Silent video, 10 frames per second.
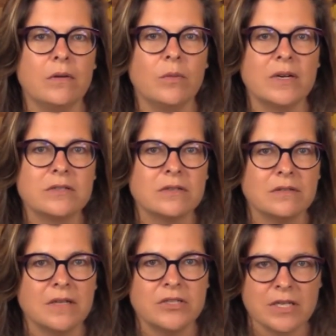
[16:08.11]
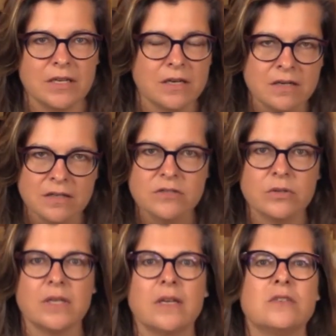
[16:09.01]
Western educated,
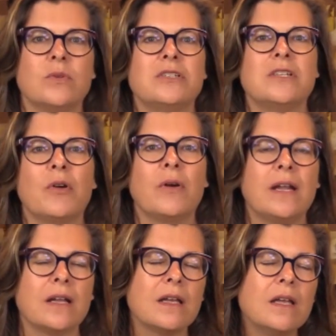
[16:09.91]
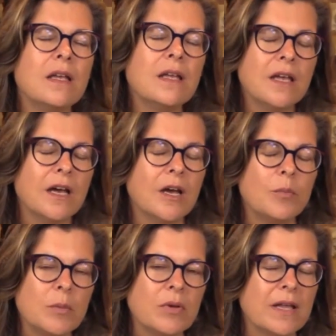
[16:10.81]
industrialized, rich, democratic
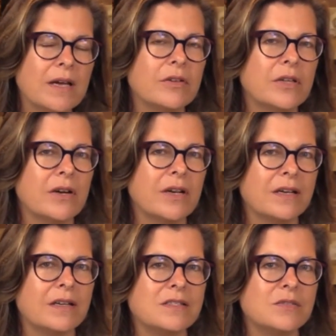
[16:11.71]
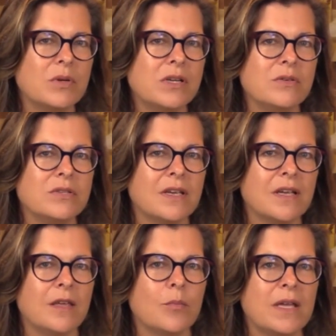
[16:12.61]
people have on their heads when you say
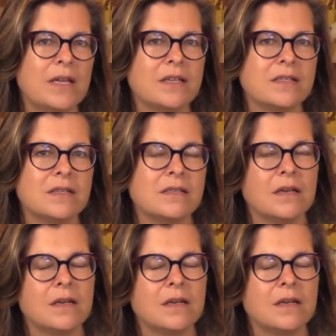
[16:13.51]
the appendix is,